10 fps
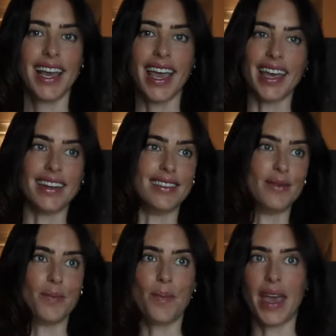
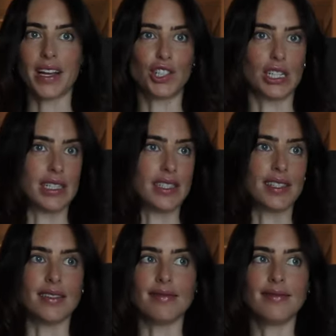in pictures
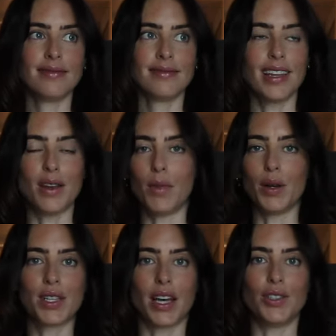and in
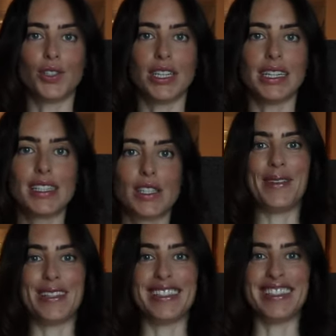most countries.
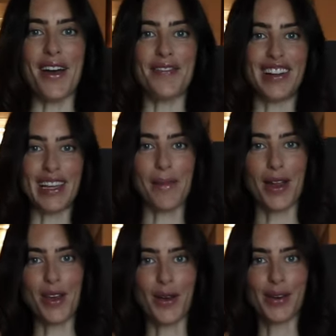This is definitely my
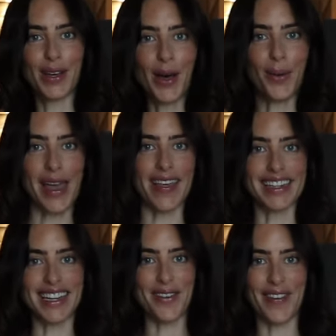new Away That
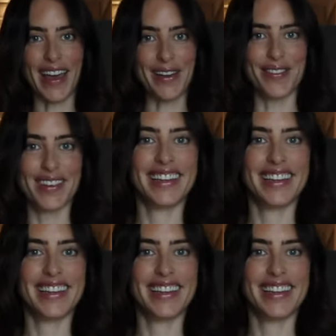Day fave.